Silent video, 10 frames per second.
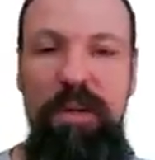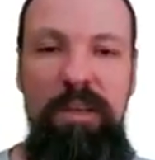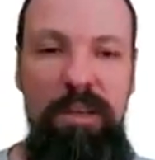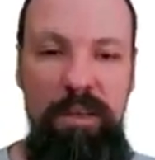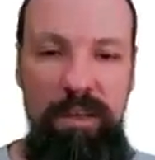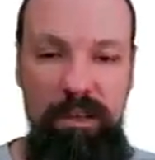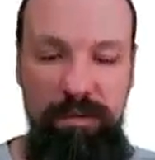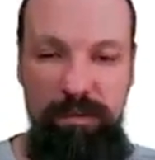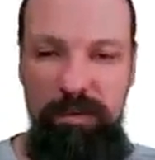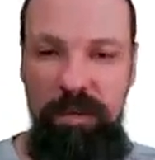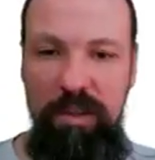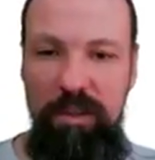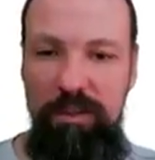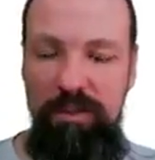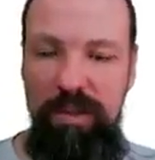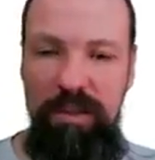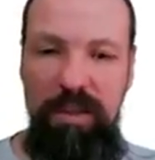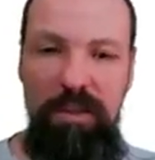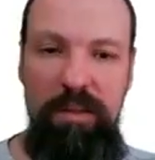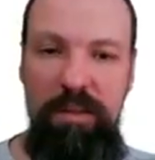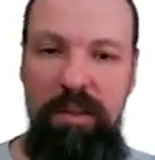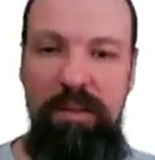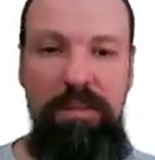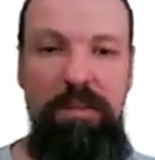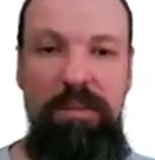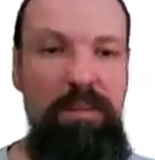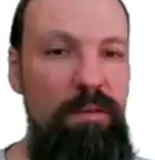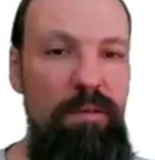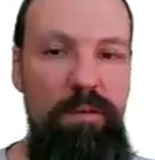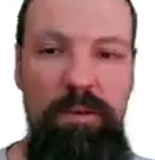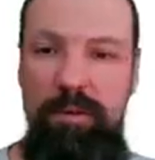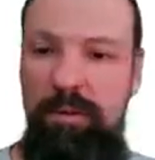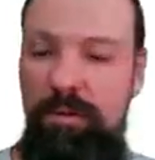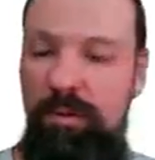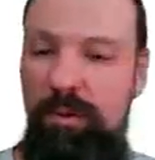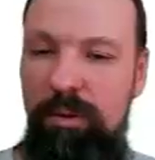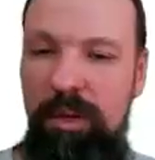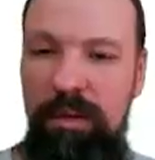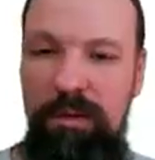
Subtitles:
If you didn't use that, that's okay.